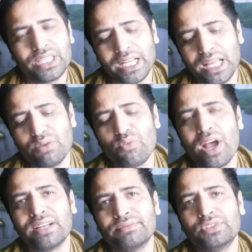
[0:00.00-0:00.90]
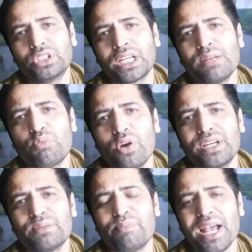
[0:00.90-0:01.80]
the second
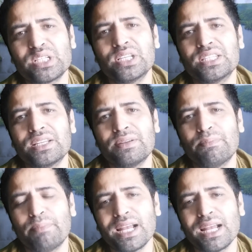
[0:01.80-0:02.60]
point is message.